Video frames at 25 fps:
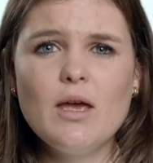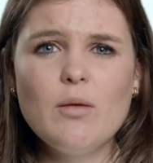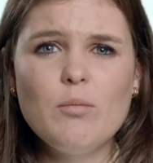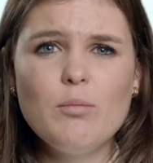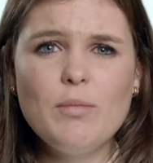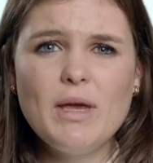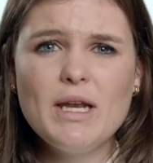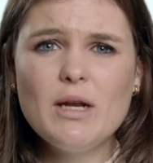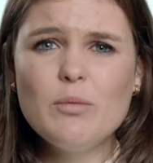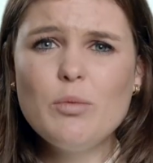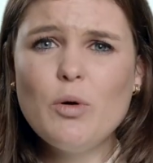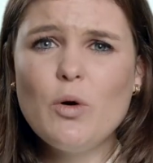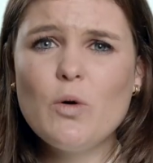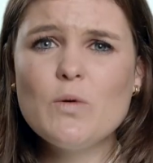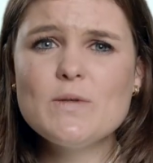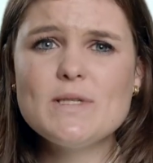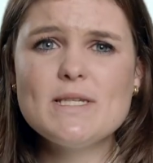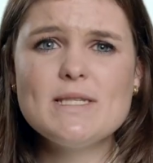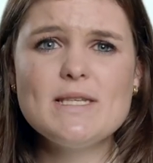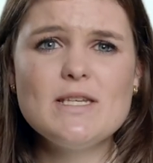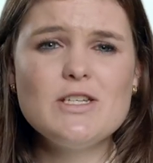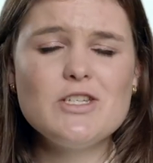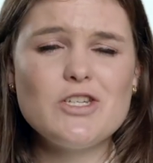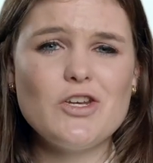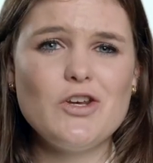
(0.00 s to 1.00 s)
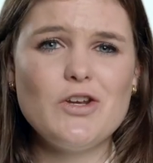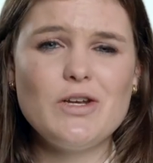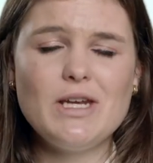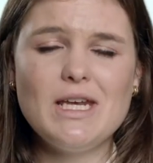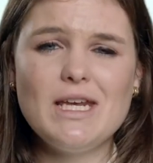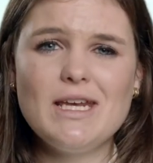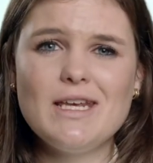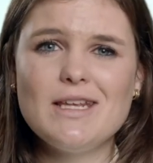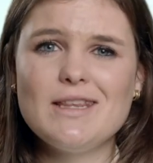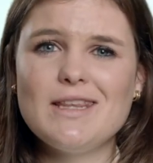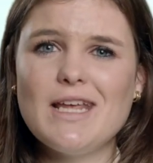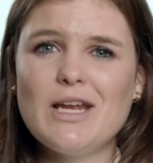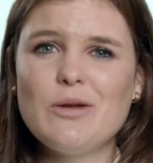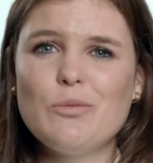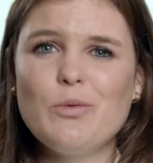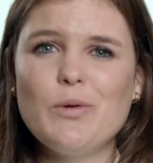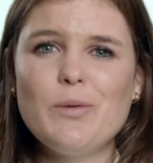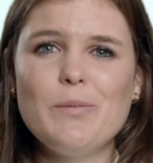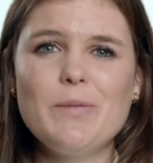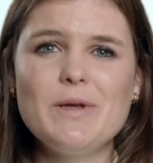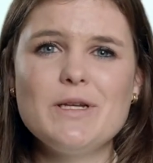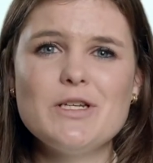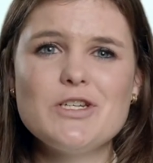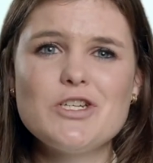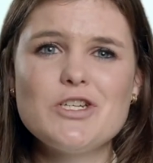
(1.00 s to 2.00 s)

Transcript: Menopause is a journey that women